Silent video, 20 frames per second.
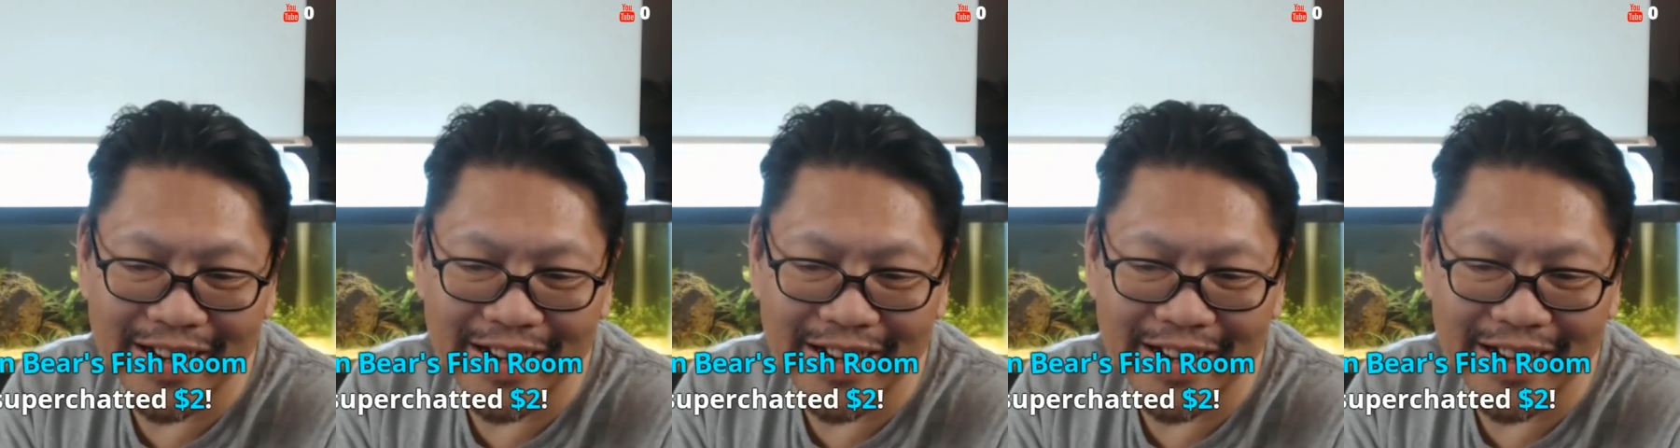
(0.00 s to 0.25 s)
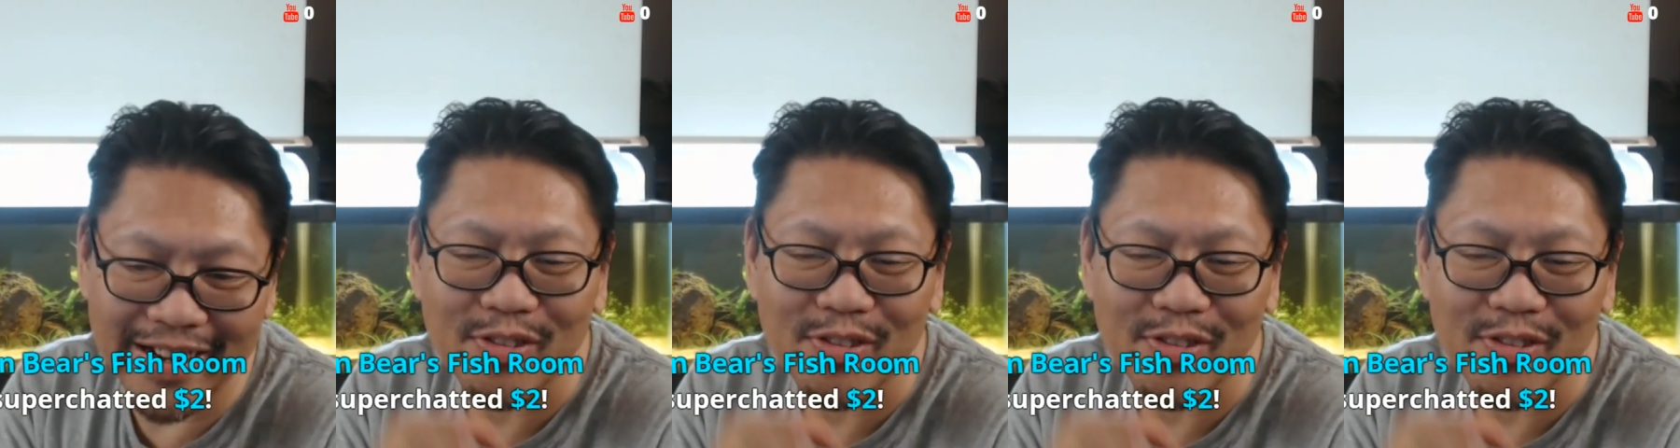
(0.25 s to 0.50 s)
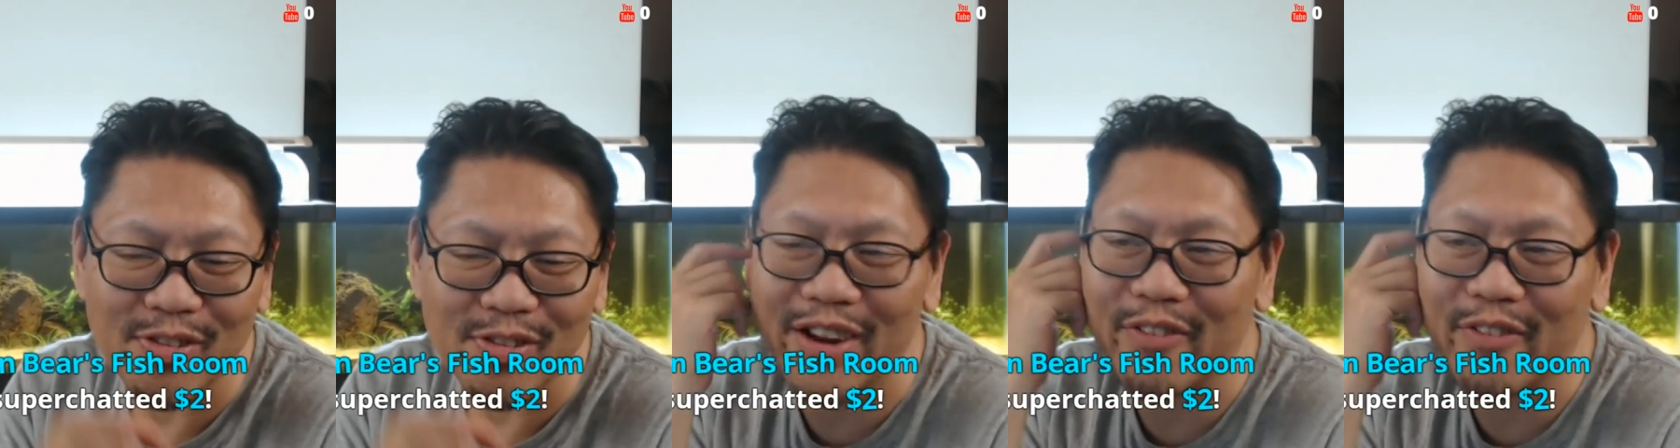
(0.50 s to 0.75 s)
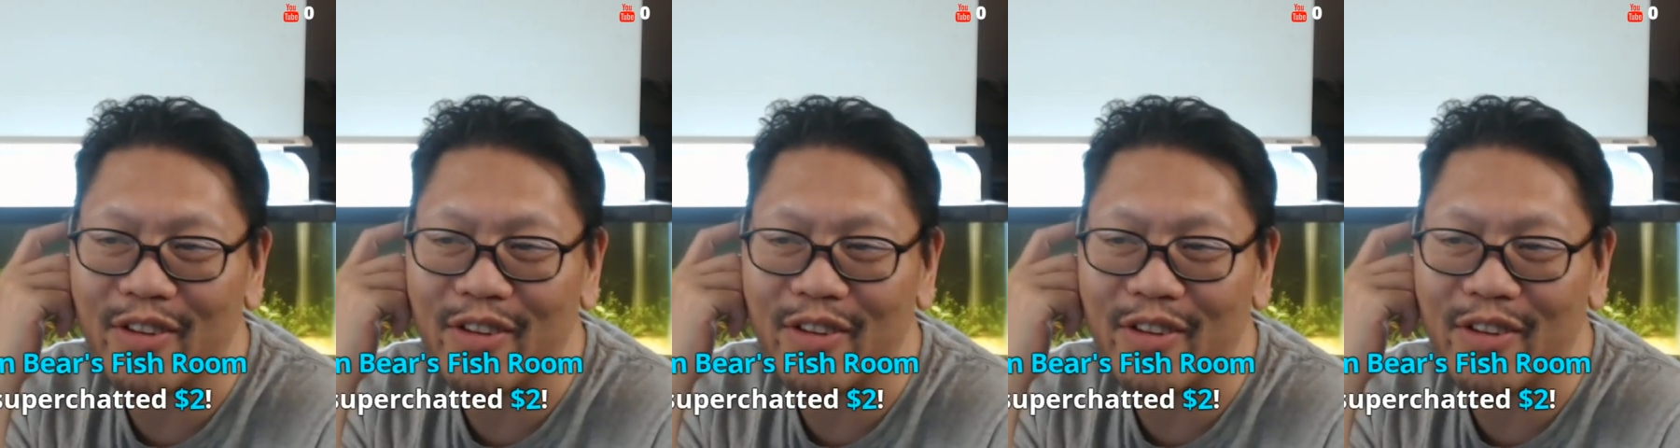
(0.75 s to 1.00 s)
I was wondering
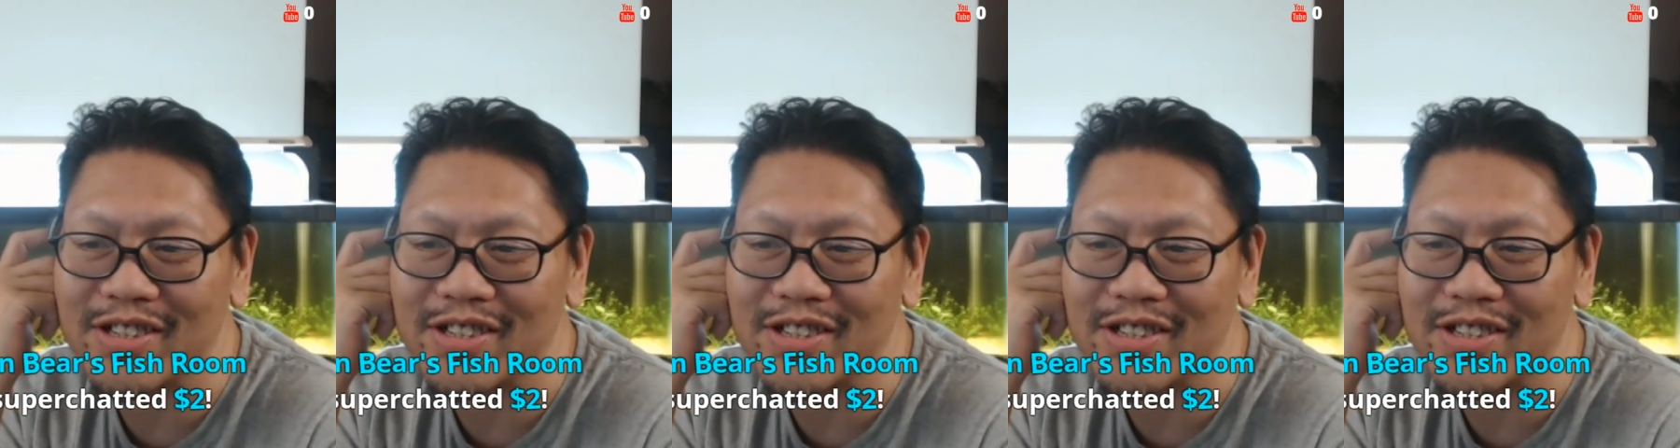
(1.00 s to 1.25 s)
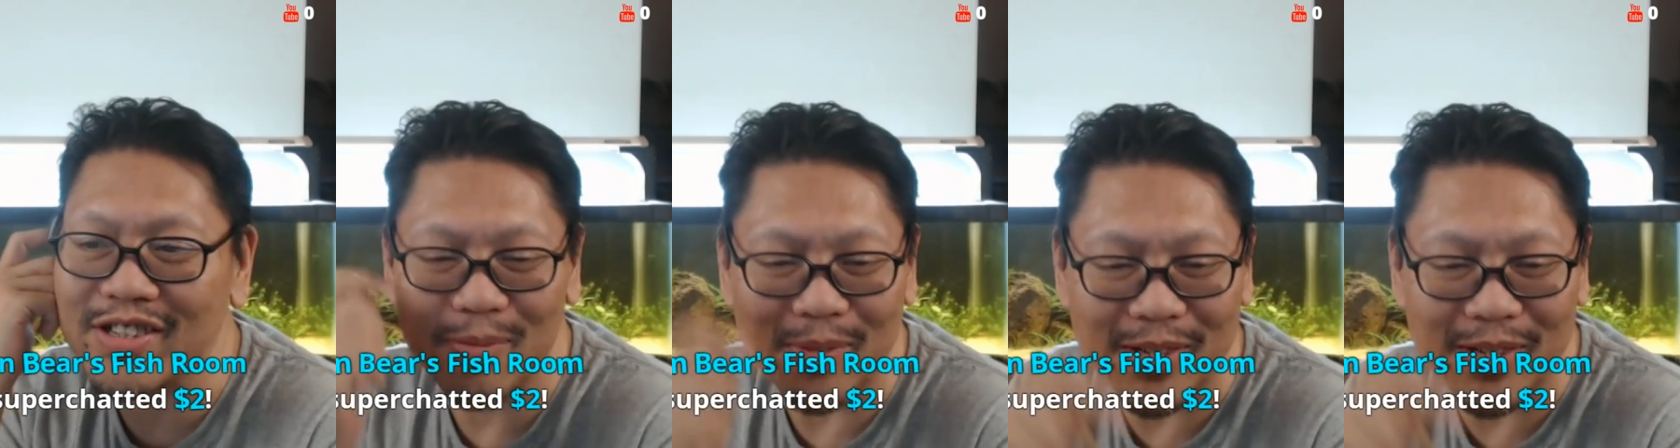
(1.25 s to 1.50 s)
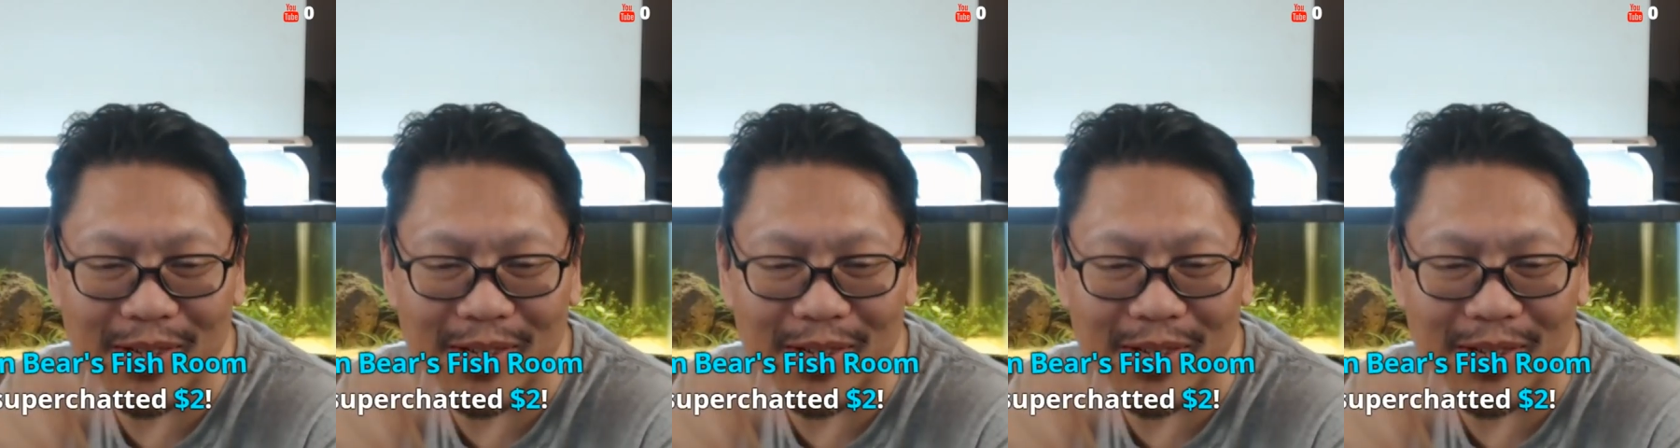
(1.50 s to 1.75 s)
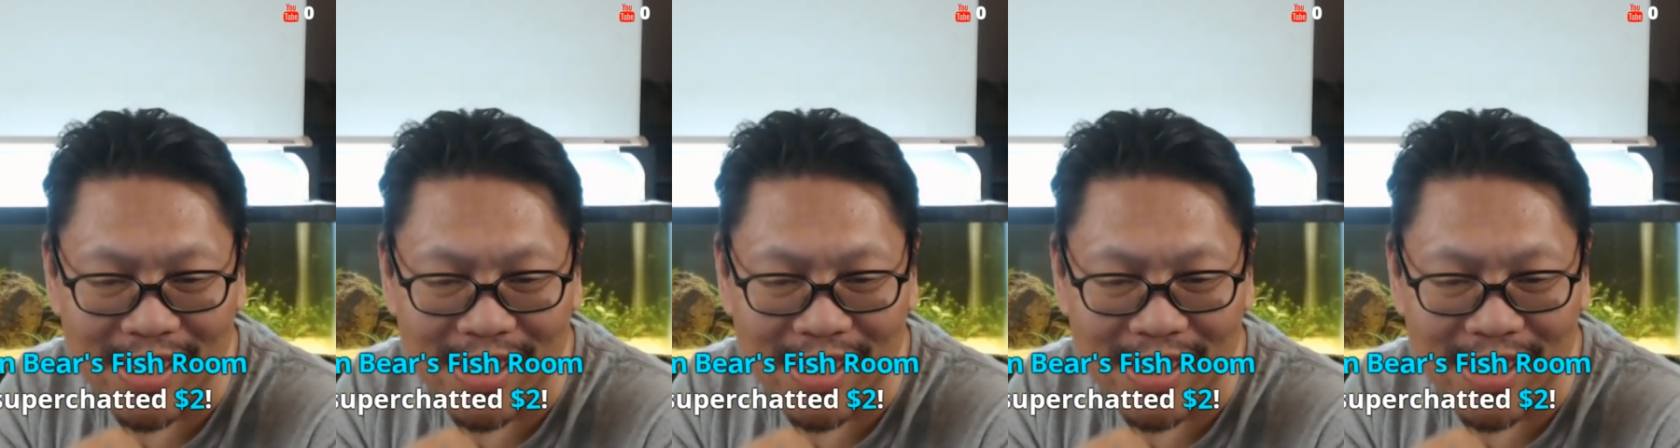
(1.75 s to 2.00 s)
if anyone's going to super check
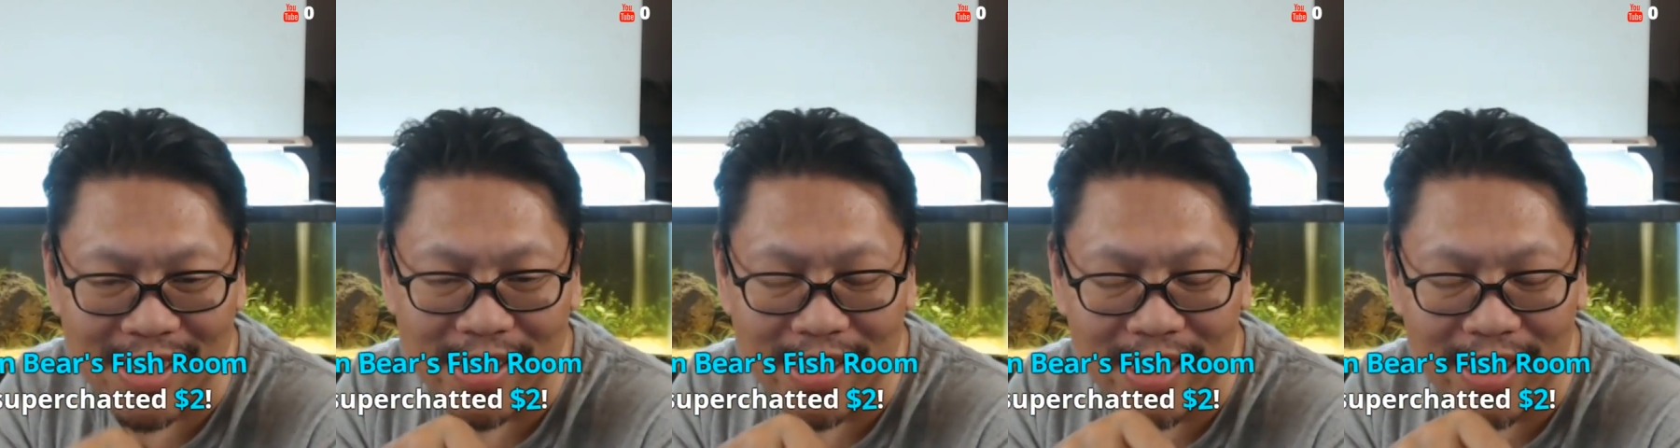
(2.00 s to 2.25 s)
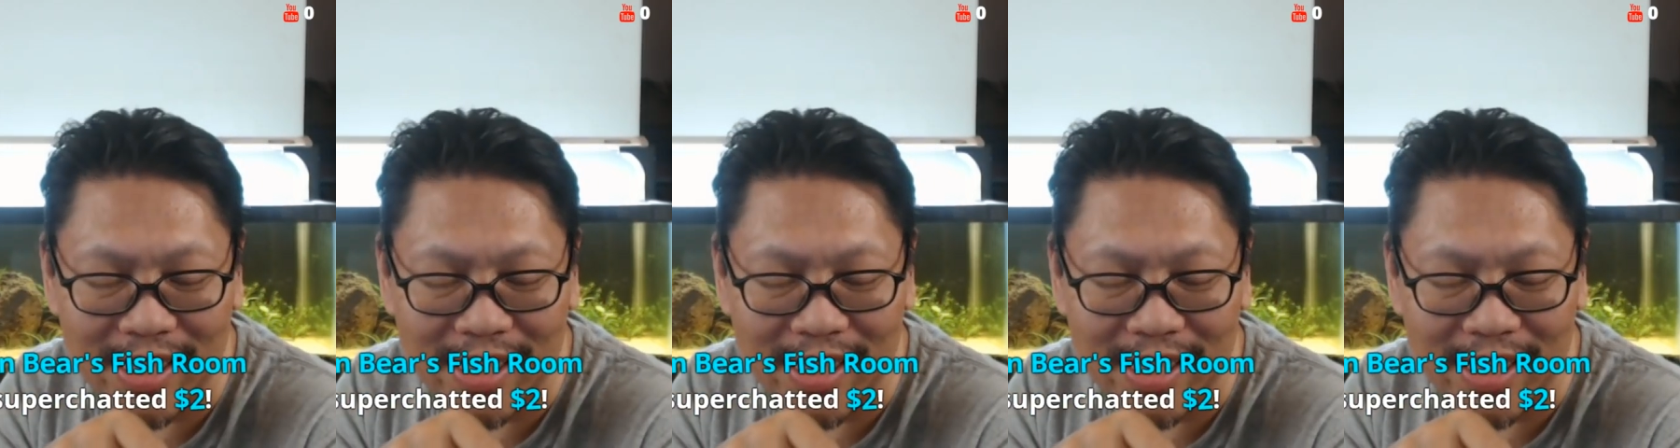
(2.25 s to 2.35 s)
because I want to see